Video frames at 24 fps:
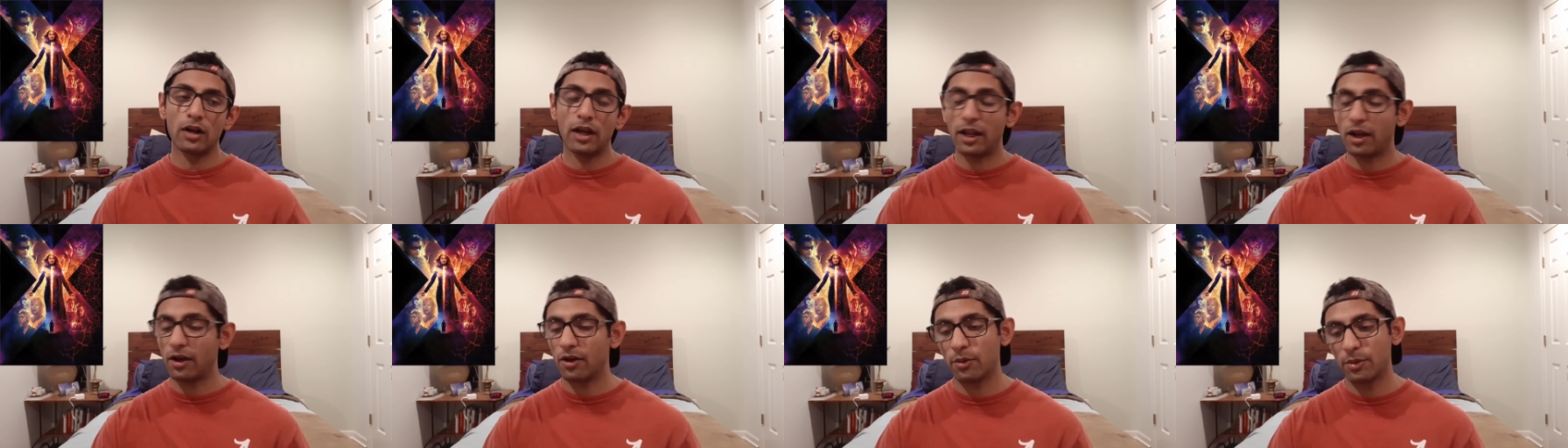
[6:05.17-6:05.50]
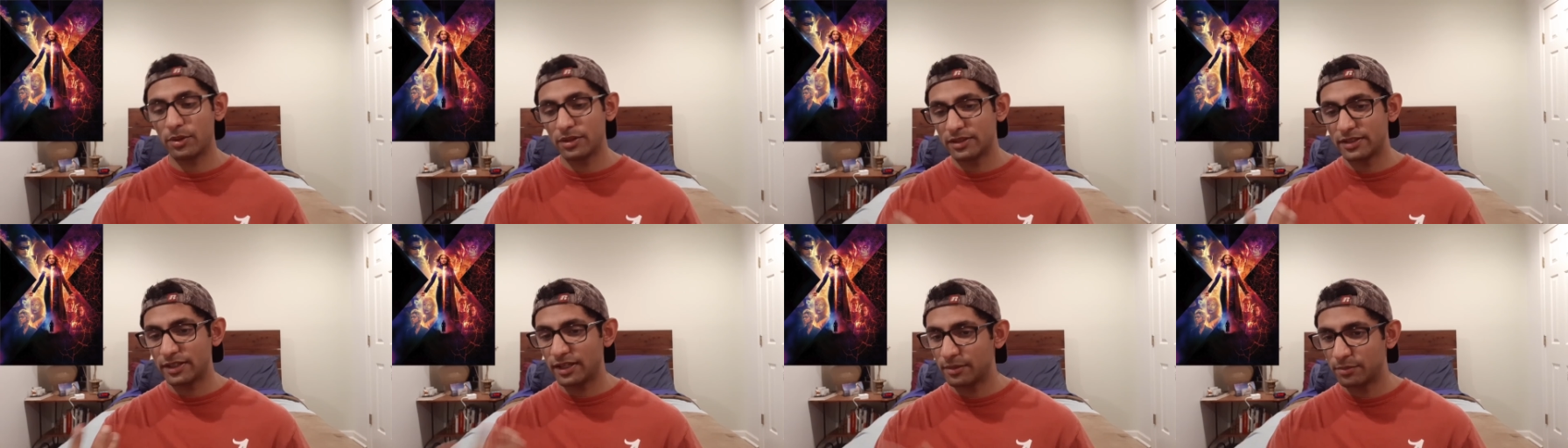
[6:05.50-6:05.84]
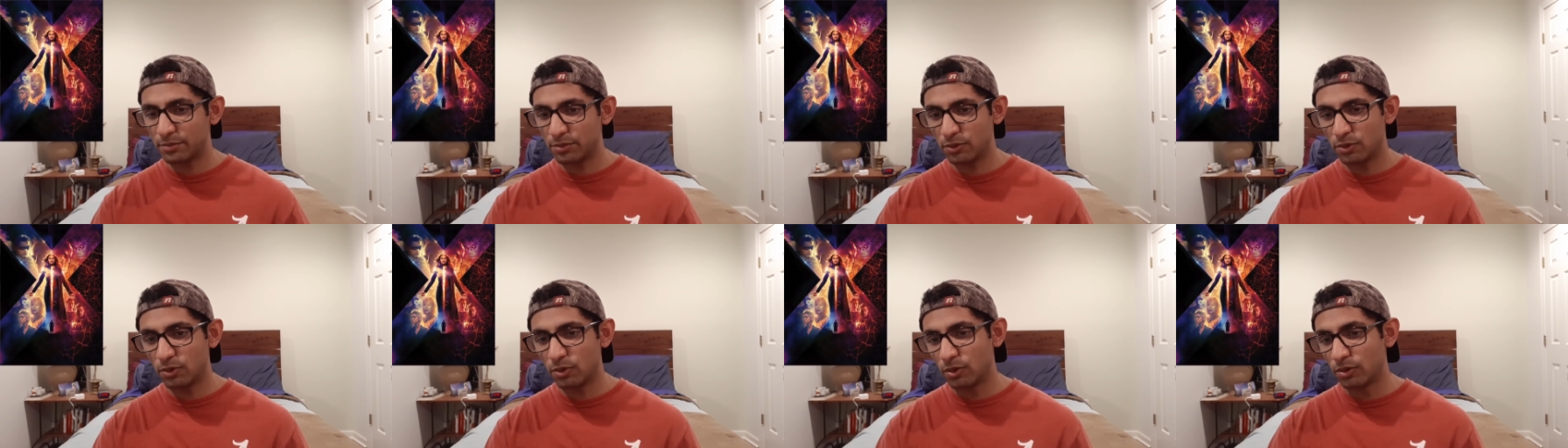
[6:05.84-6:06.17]
I don't know what
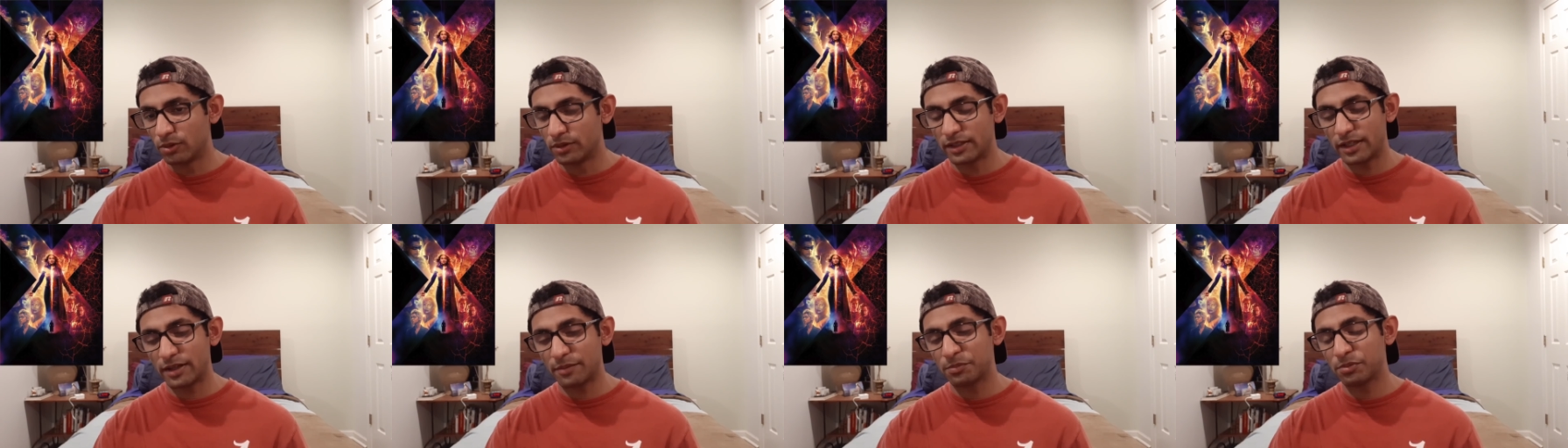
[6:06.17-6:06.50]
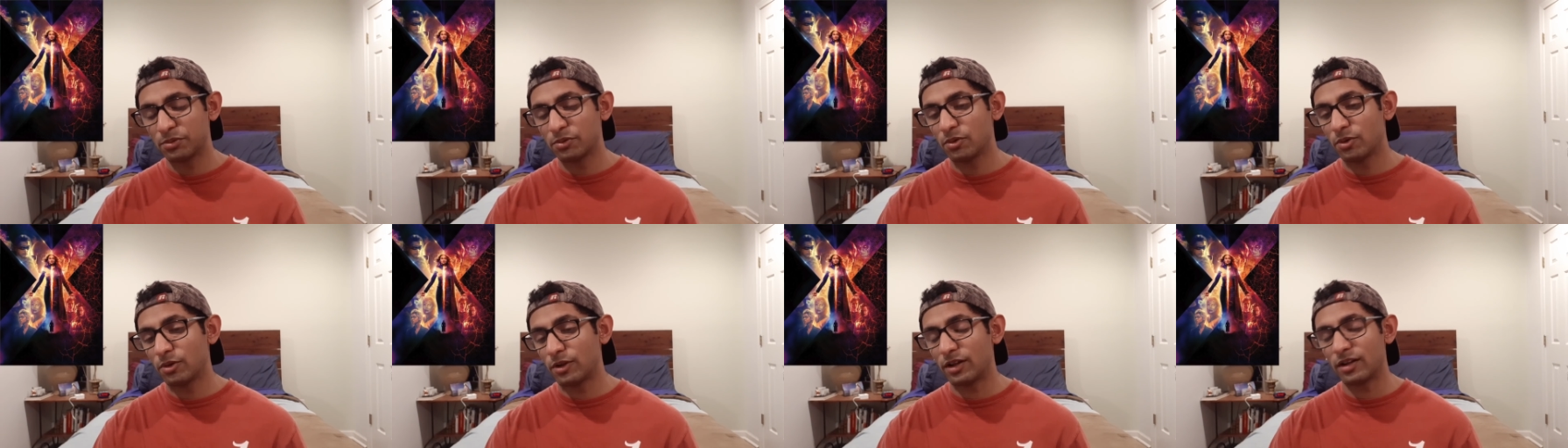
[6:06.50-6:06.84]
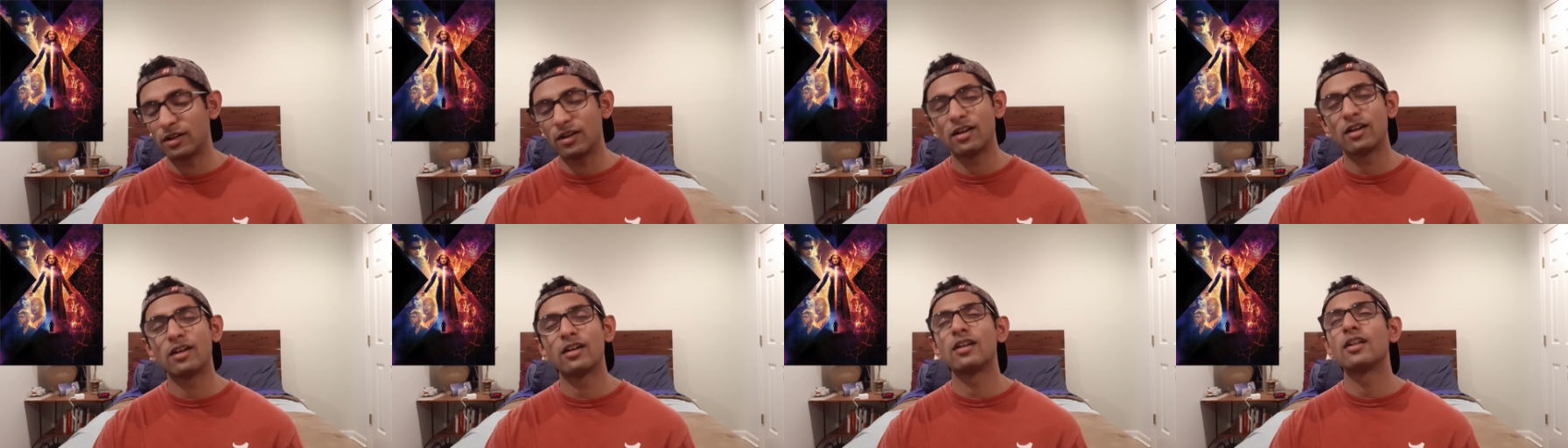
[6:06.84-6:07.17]
Deadpool. Deadpool.
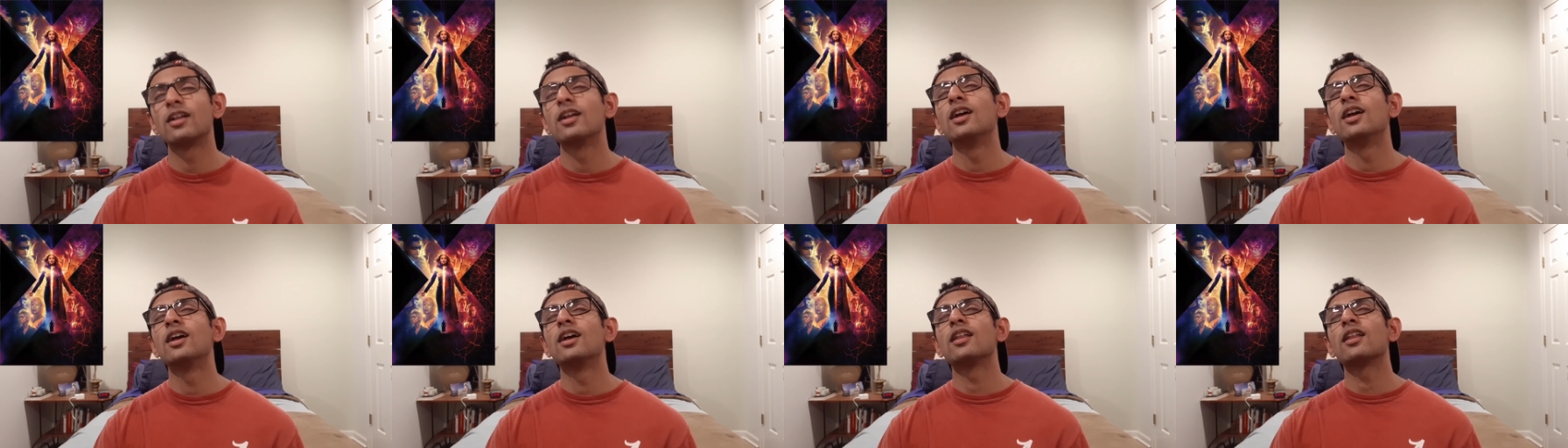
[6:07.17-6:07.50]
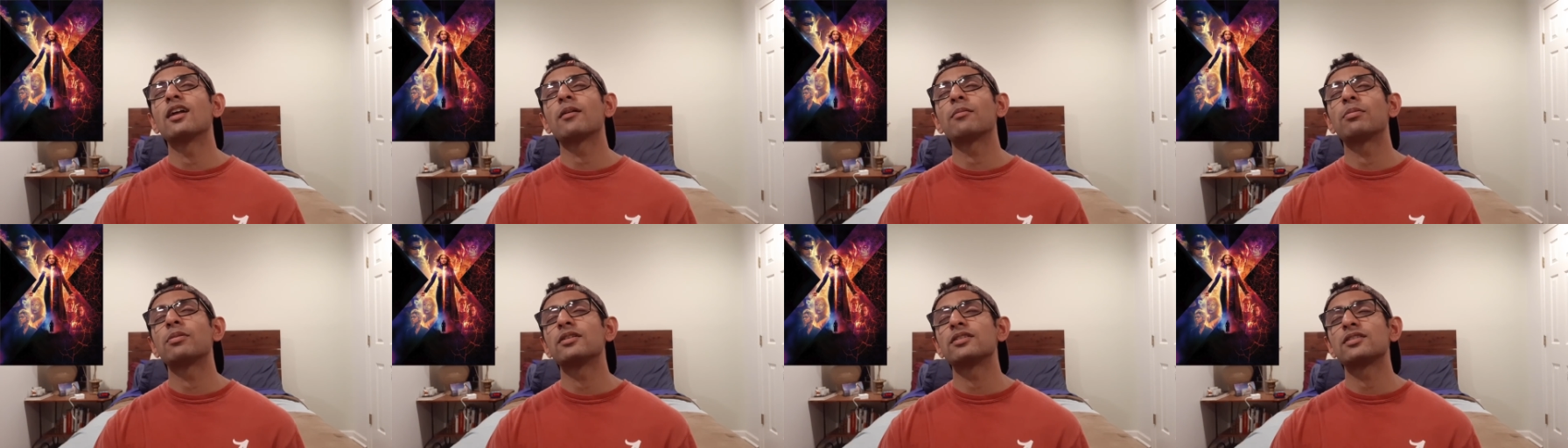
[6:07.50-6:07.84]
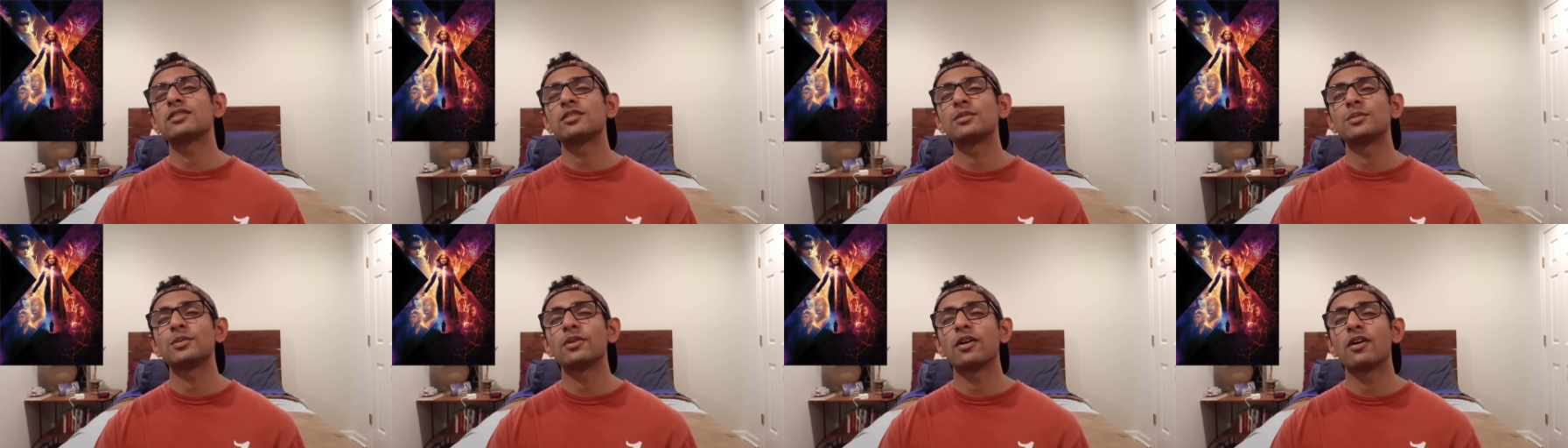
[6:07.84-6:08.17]
Ugh that
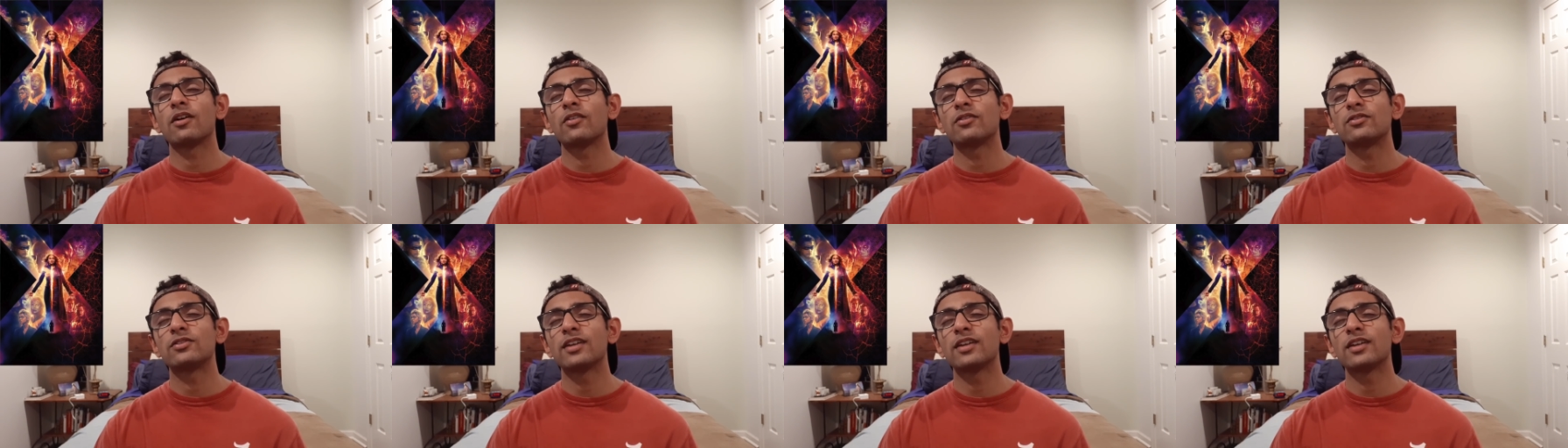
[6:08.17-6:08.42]
pisses me off.